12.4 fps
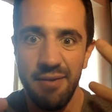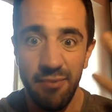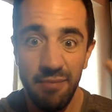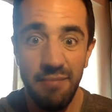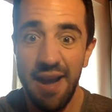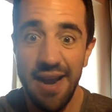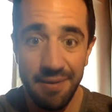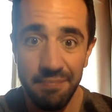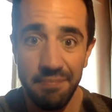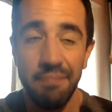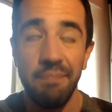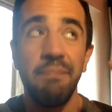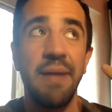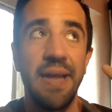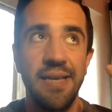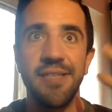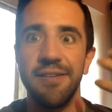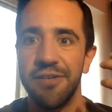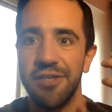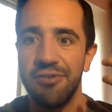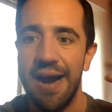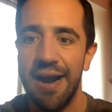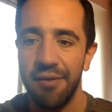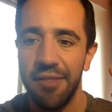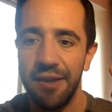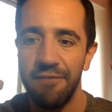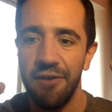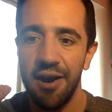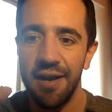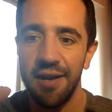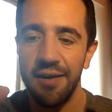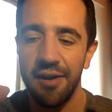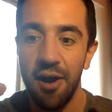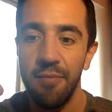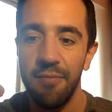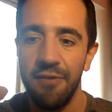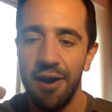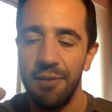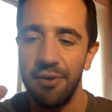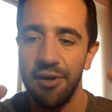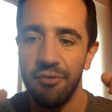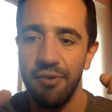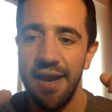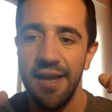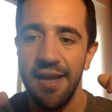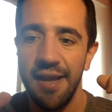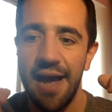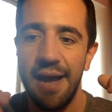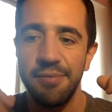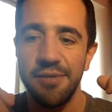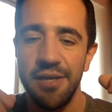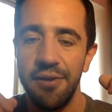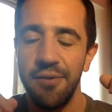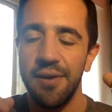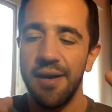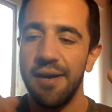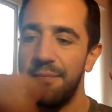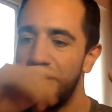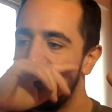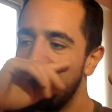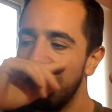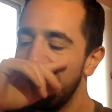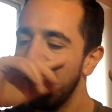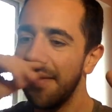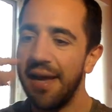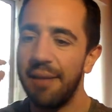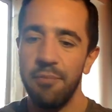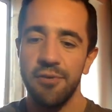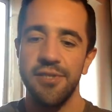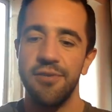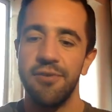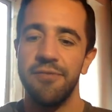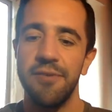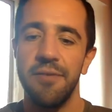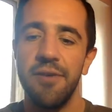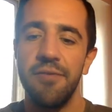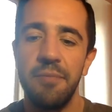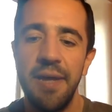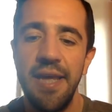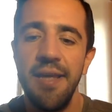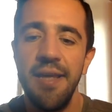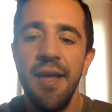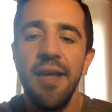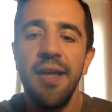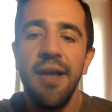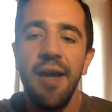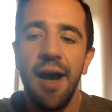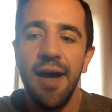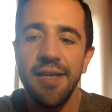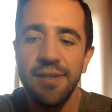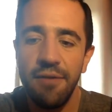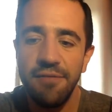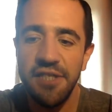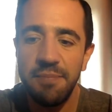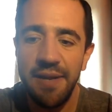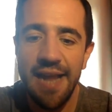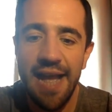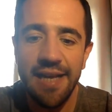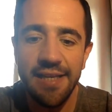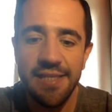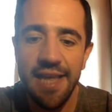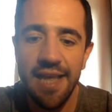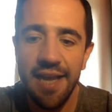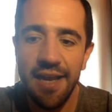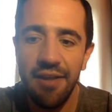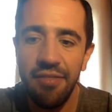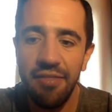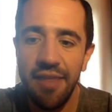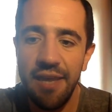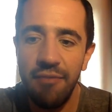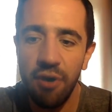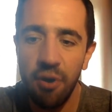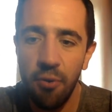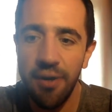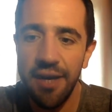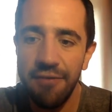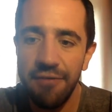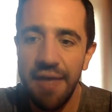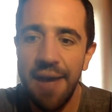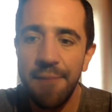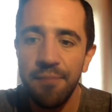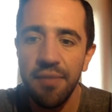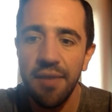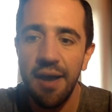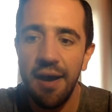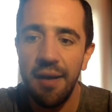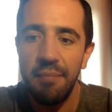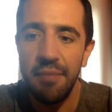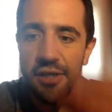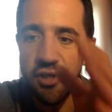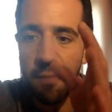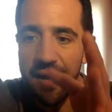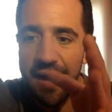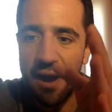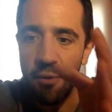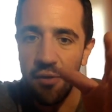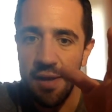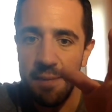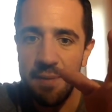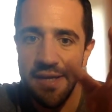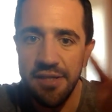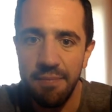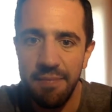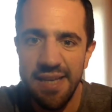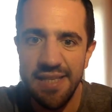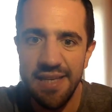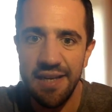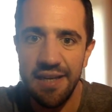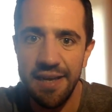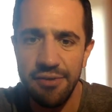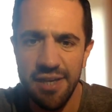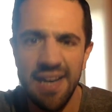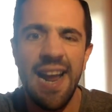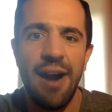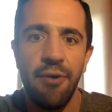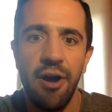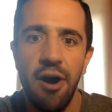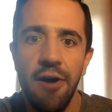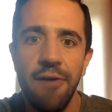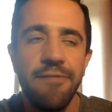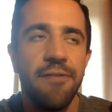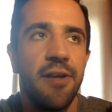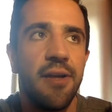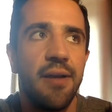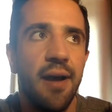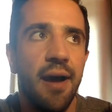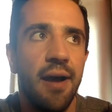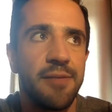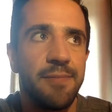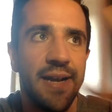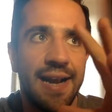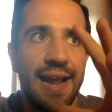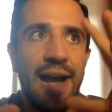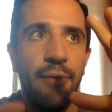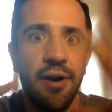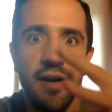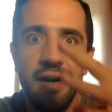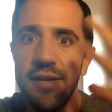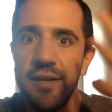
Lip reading: we made a beast of a track. I hope Violet would agree. Absolute monster of a beat. So I've just been editing the recording of that. And chopping out all the good bits. So I'm basically it was like an hour and a half. Spent about